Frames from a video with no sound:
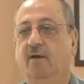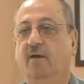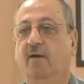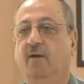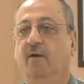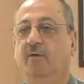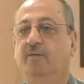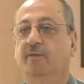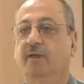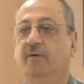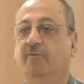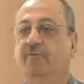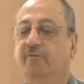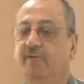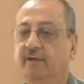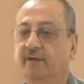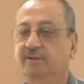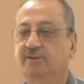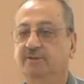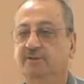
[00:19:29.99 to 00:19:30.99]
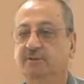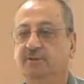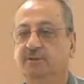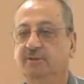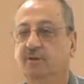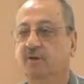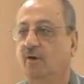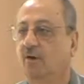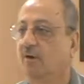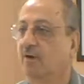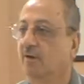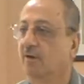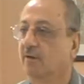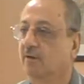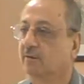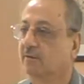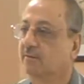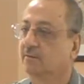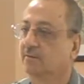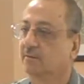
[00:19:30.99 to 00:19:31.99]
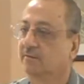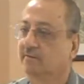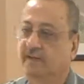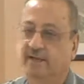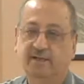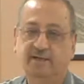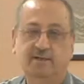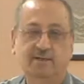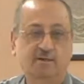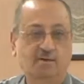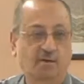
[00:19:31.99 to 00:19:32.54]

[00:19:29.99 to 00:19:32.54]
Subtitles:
On the first or second